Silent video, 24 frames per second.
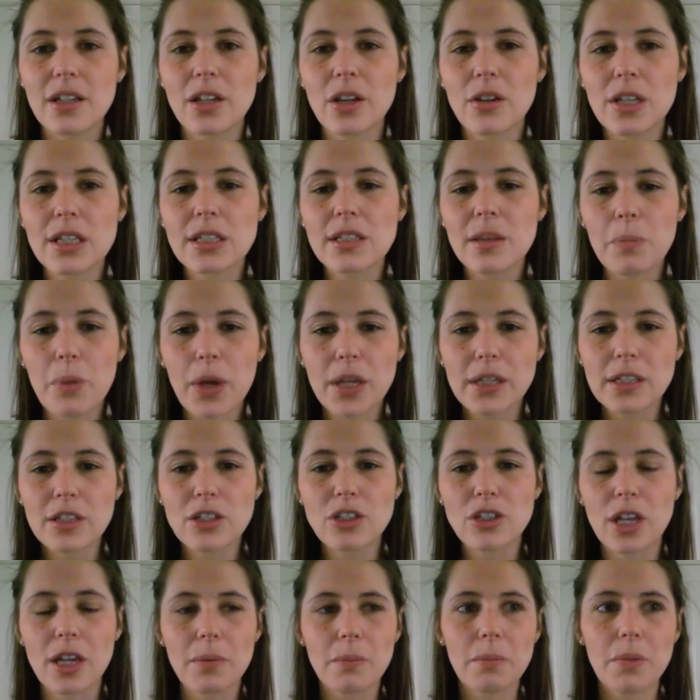You know, this
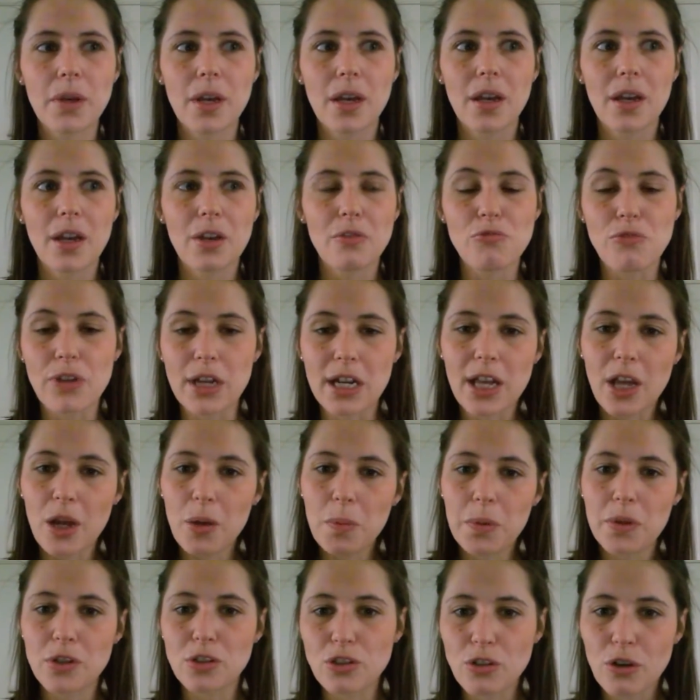apprenticeship really
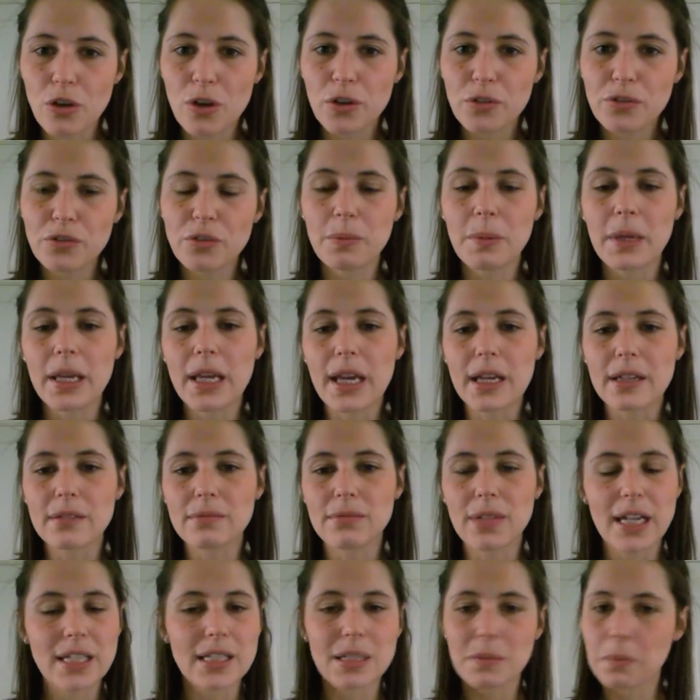opened the door for me.
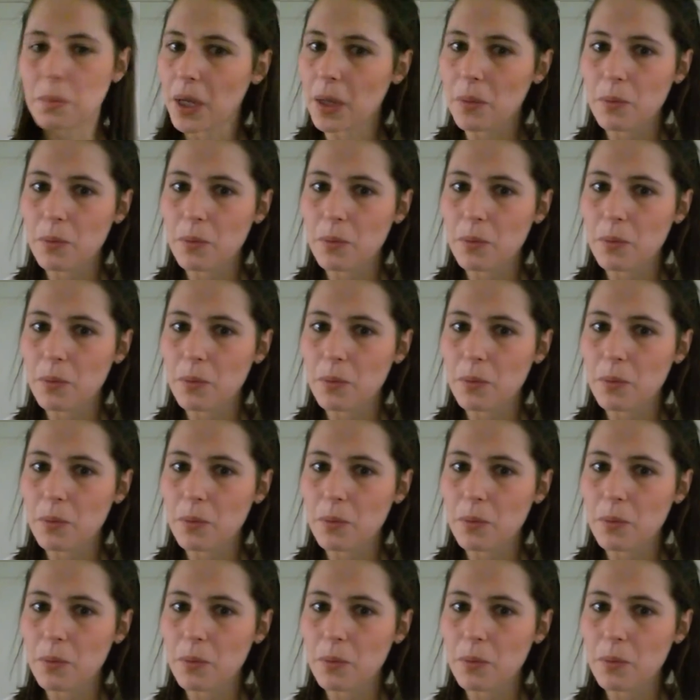I did my